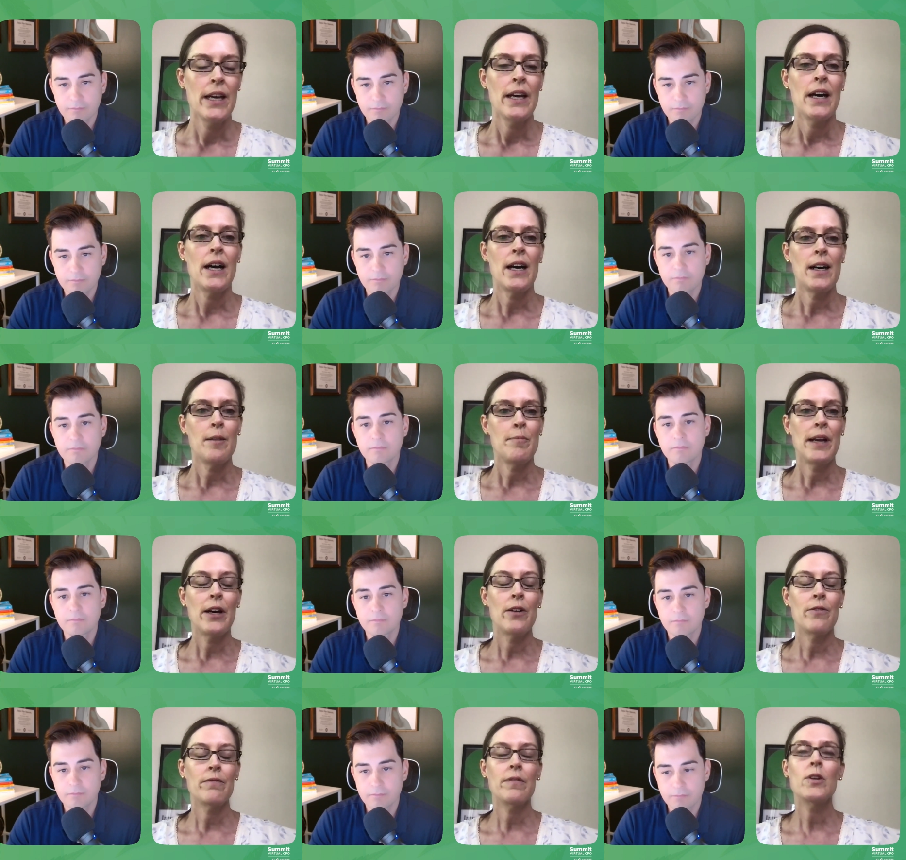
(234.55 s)
Speaker 1: Um,
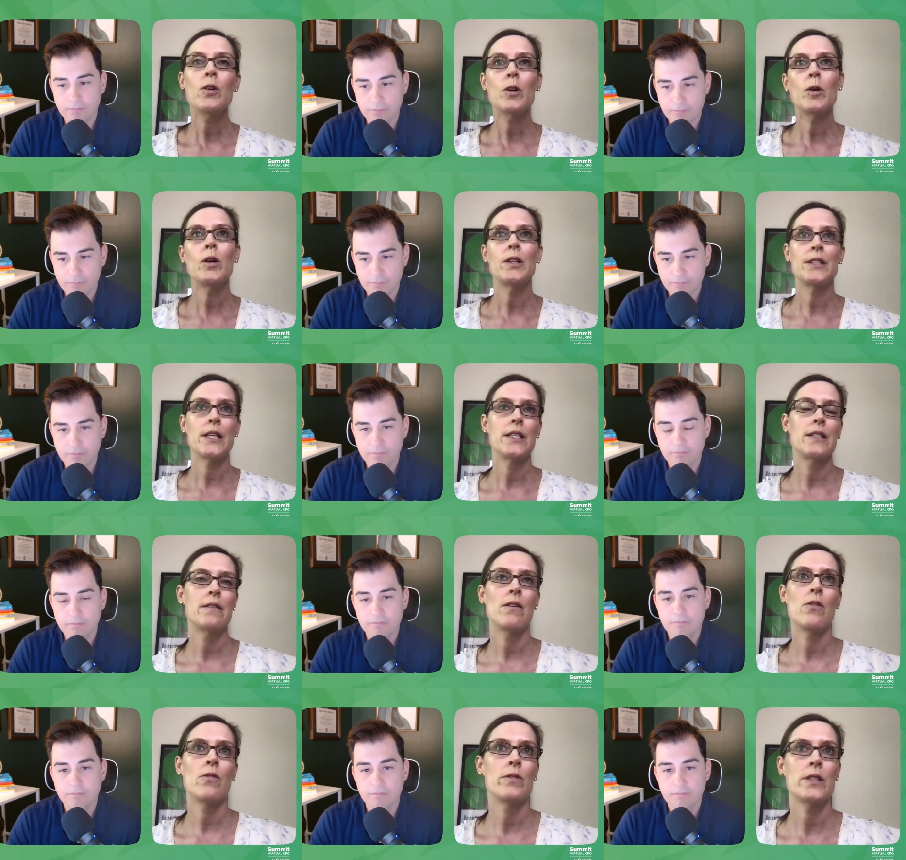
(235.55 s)
now, Coca Cola does
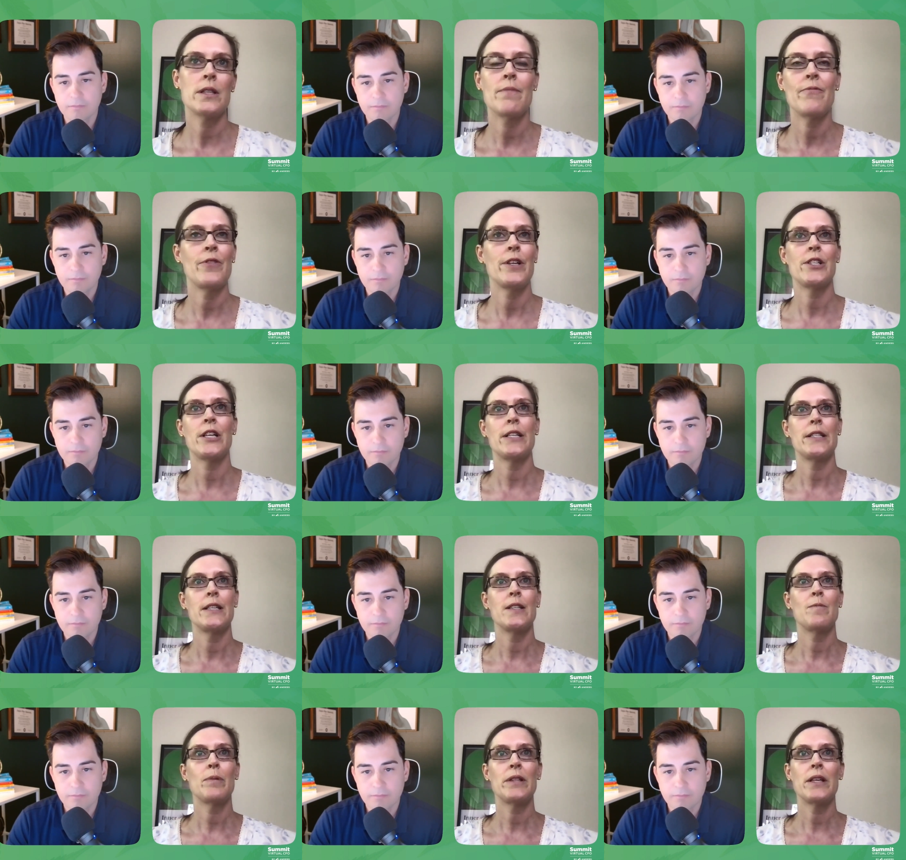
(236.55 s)
own some franchisees,
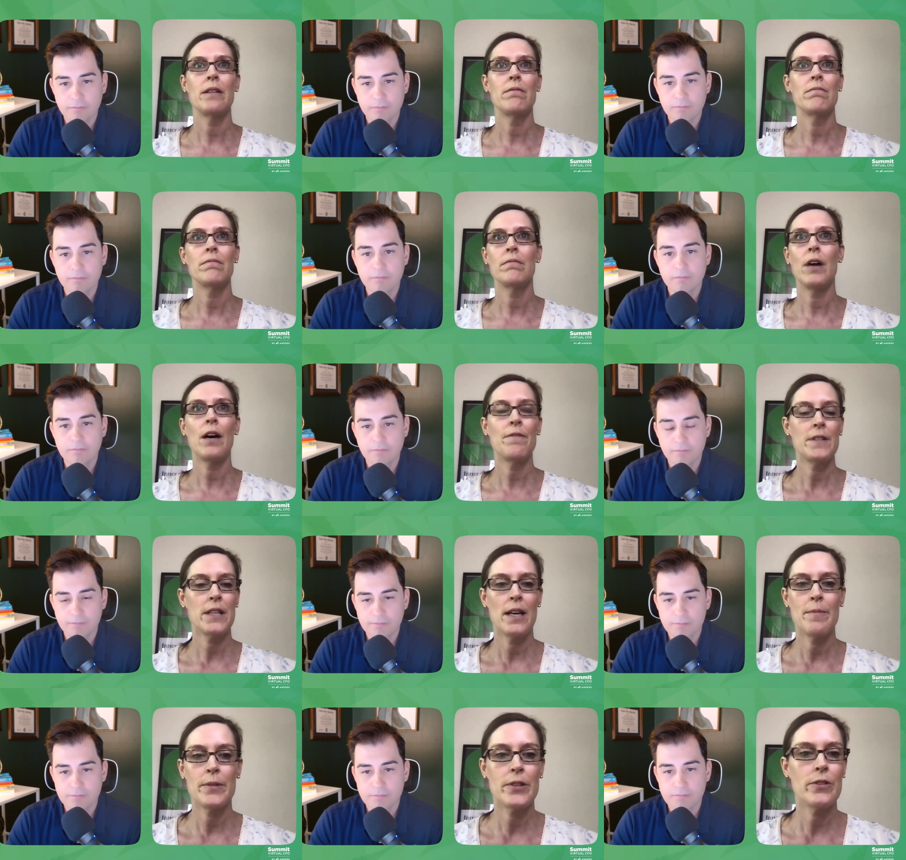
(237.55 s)
but then
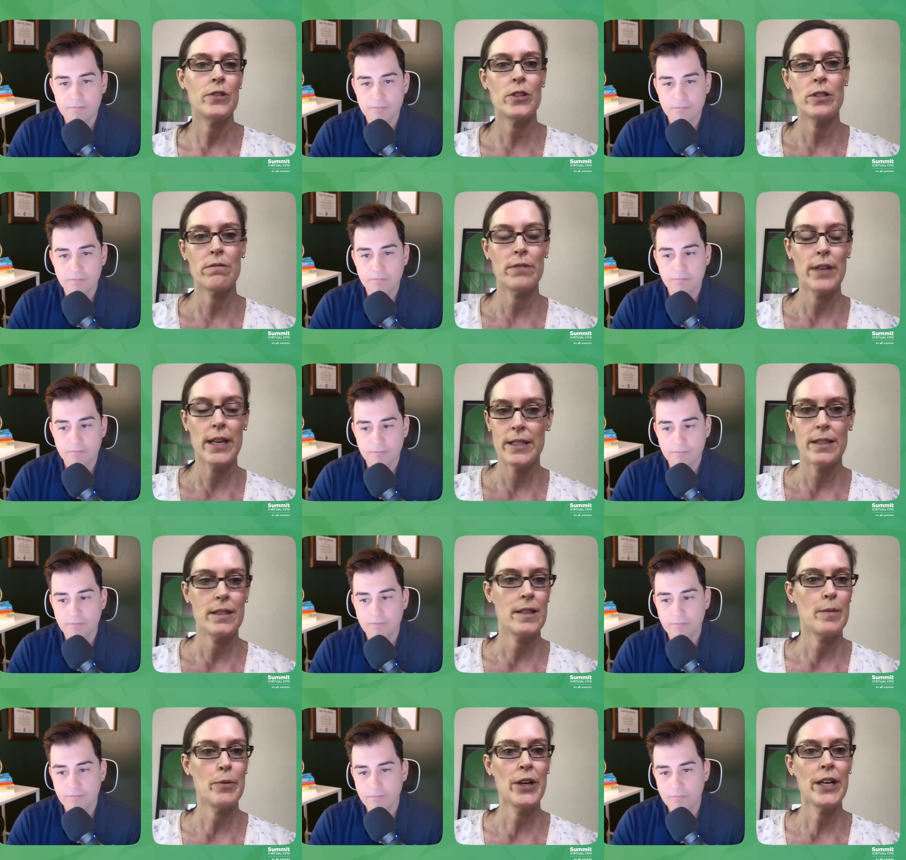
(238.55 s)
oftentimes they'll just license
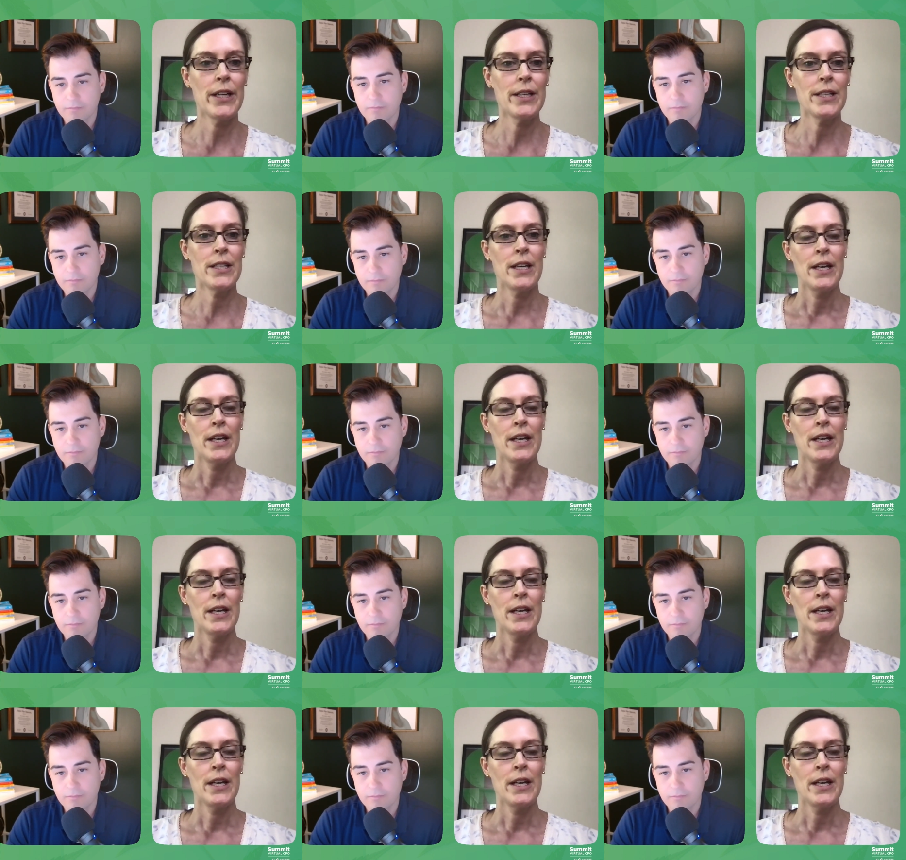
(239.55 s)
the brand.